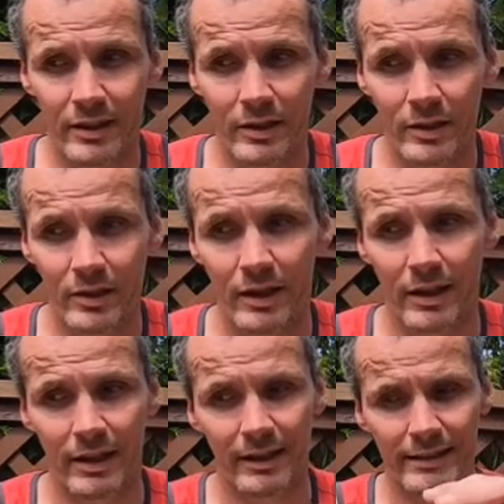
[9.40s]
a, uh, I
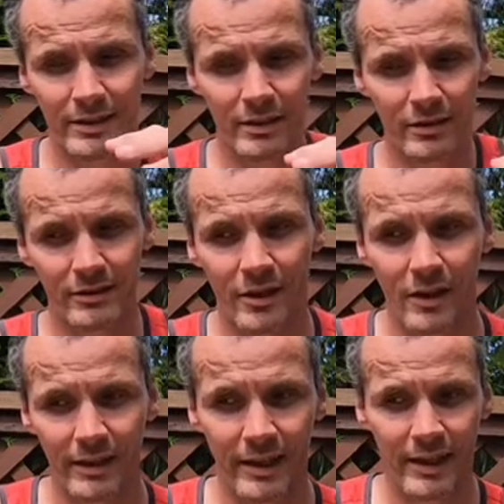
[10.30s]
guess it's called a talking
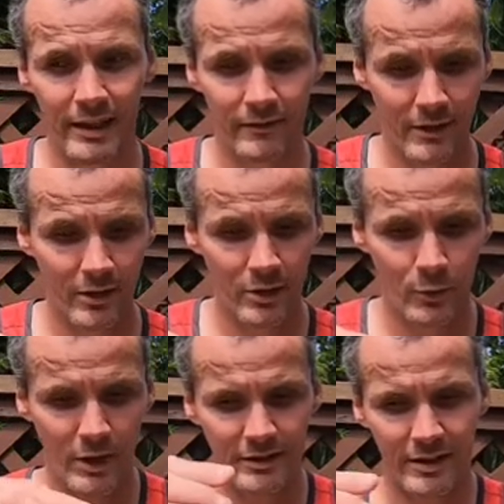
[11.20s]
head video where I
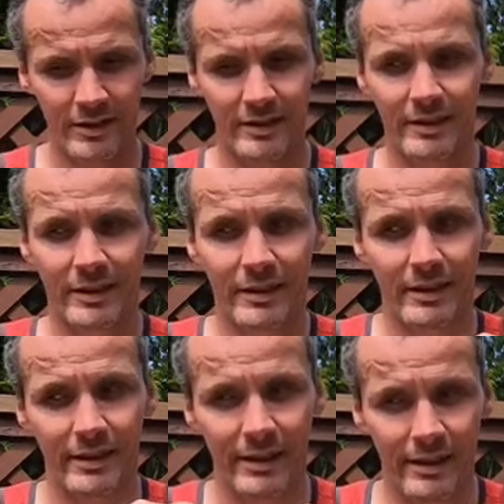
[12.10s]
just sit
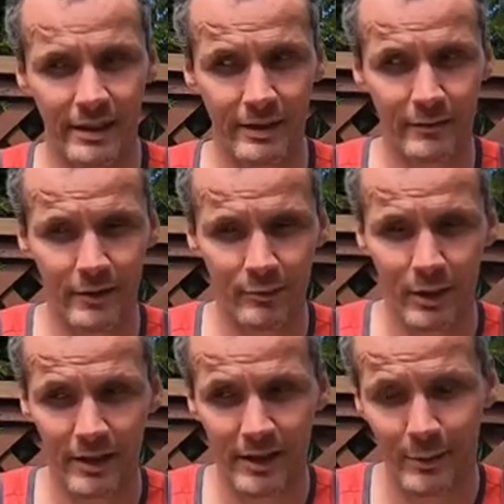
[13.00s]
in front of my
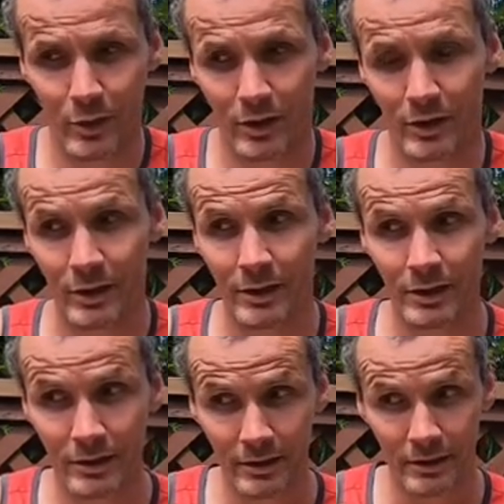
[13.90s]
camera.
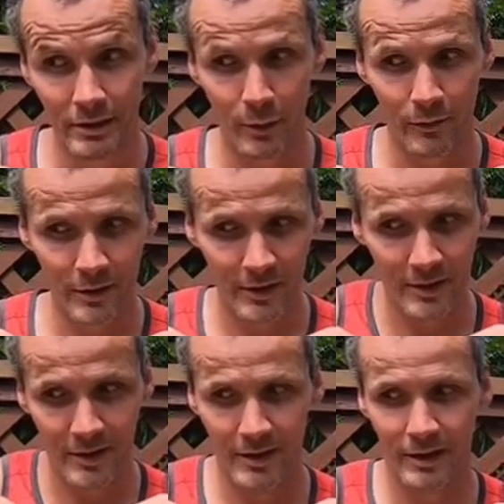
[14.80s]
Hopefully
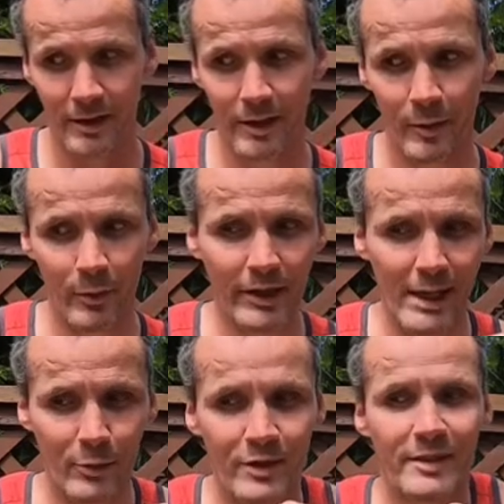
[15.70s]
um, my camera is
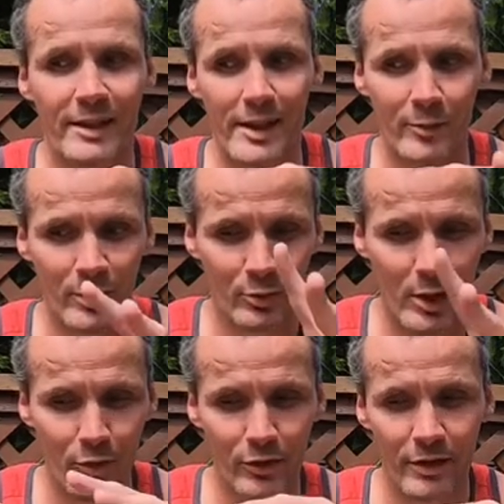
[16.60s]
aimed
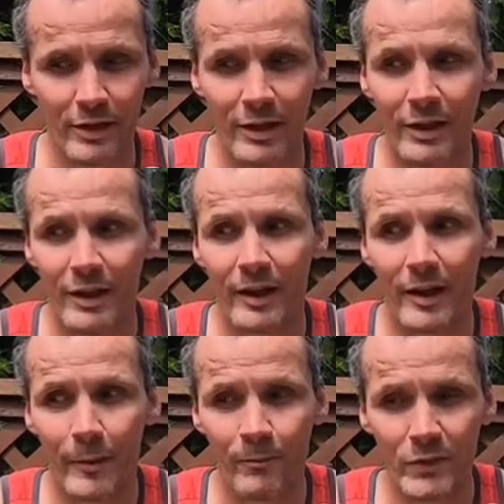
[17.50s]
properly. Um,
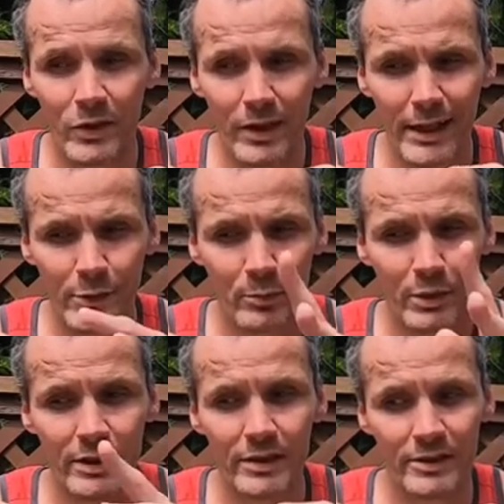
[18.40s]
you guys would be
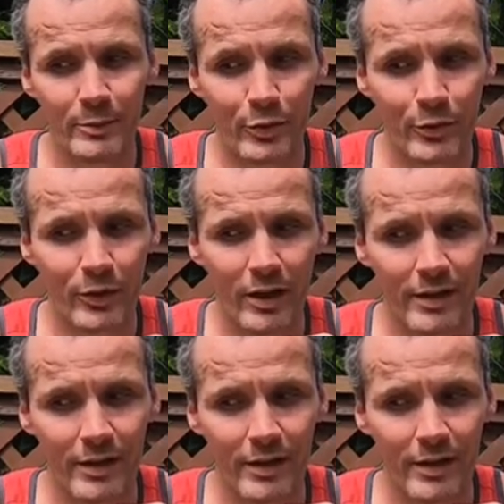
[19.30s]
surprised